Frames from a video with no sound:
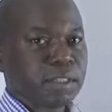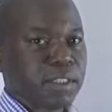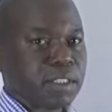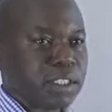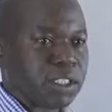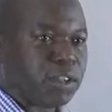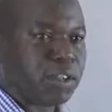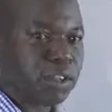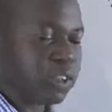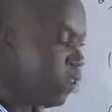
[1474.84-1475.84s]
The tick
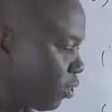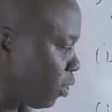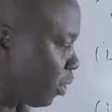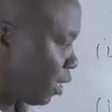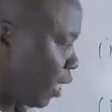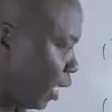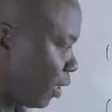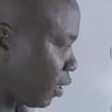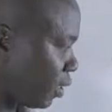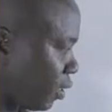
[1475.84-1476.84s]
also
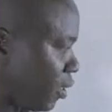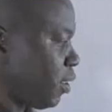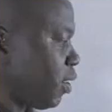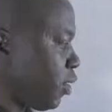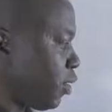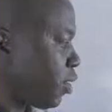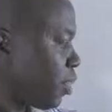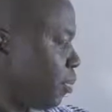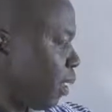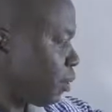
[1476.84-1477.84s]
dies. So
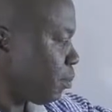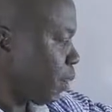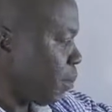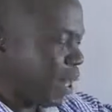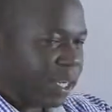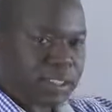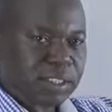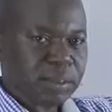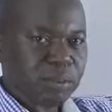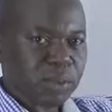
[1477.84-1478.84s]
there must be a
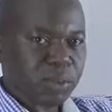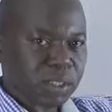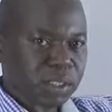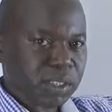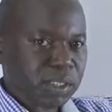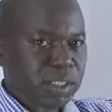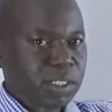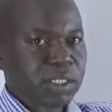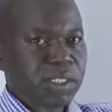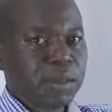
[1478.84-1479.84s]
balance between
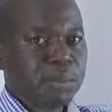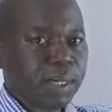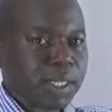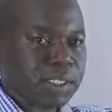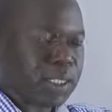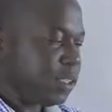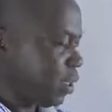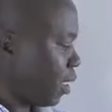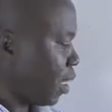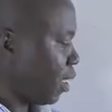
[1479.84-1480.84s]
the
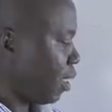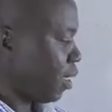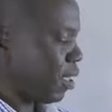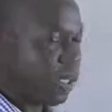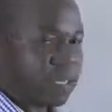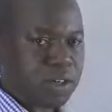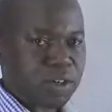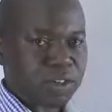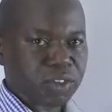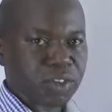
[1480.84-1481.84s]
parasite and the
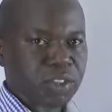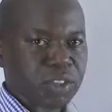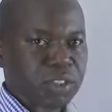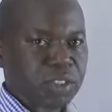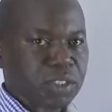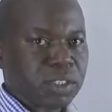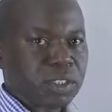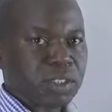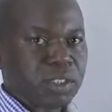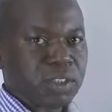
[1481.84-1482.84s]
host,
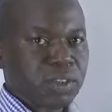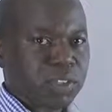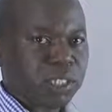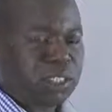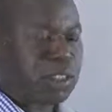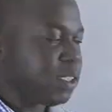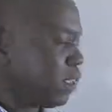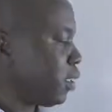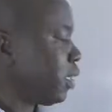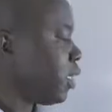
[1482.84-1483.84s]
so that
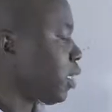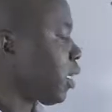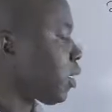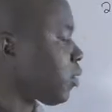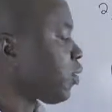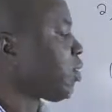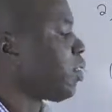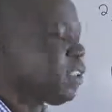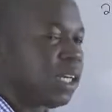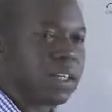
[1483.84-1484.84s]
the tick can
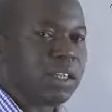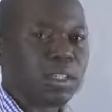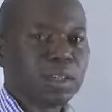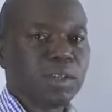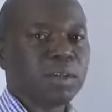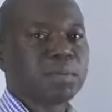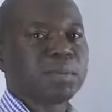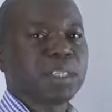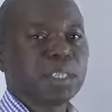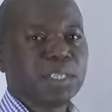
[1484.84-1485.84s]
continually
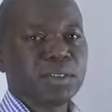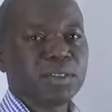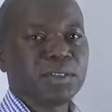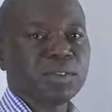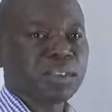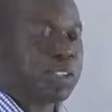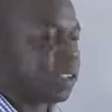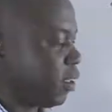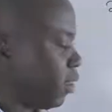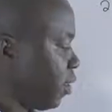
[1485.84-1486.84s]
obtain
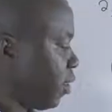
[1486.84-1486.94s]
nutrients